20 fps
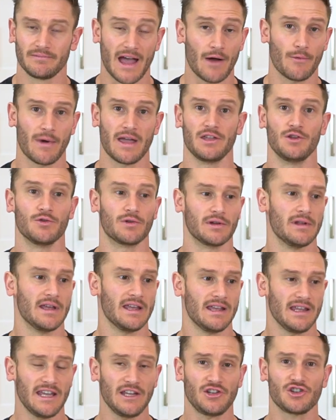That way you could
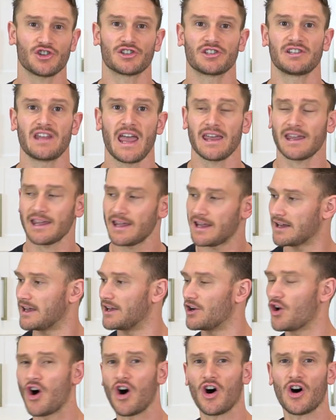eat your steak and
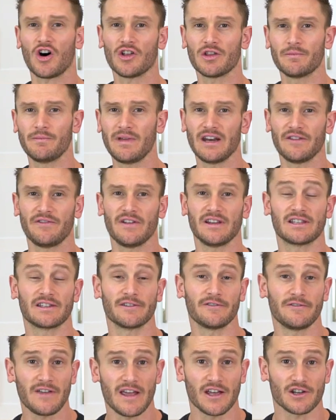get all the
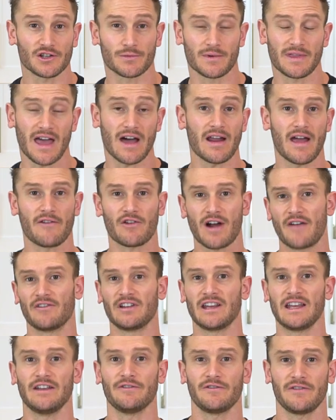benefits of fish without ever
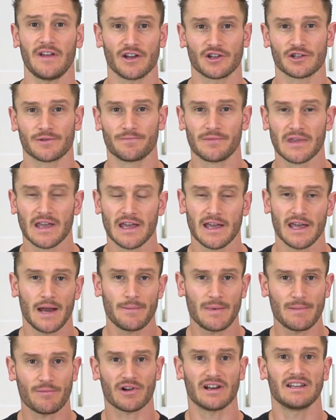having to eat fish.
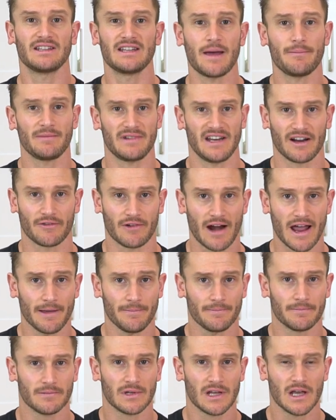It'd be pretty tempting,
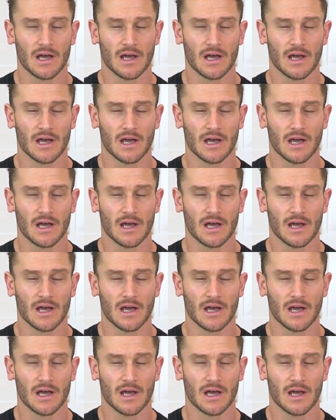right?